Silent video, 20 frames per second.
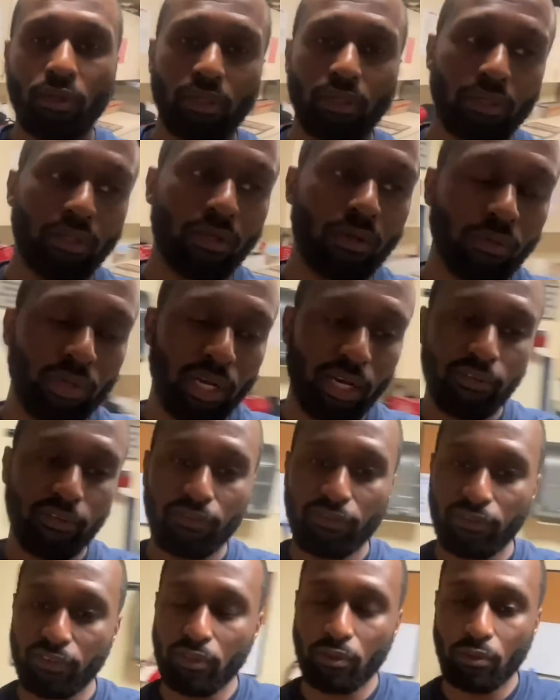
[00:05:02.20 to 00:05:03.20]
alone. I
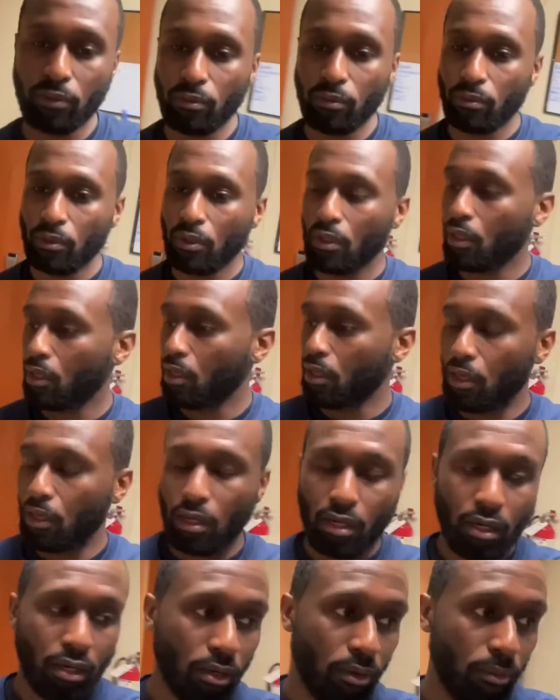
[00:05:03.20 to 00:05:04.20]
feel,
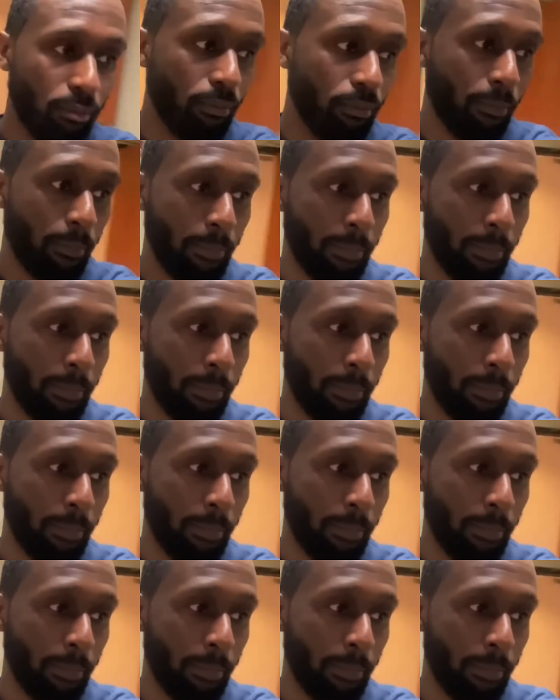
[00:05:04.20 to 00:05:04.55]
kind